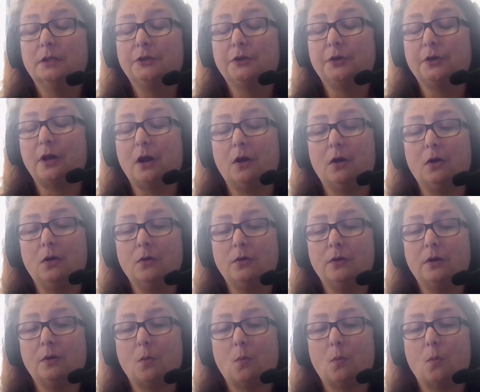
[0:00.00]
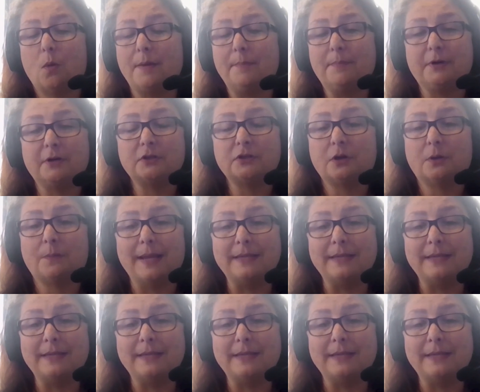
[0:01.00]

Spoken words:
you can own one personal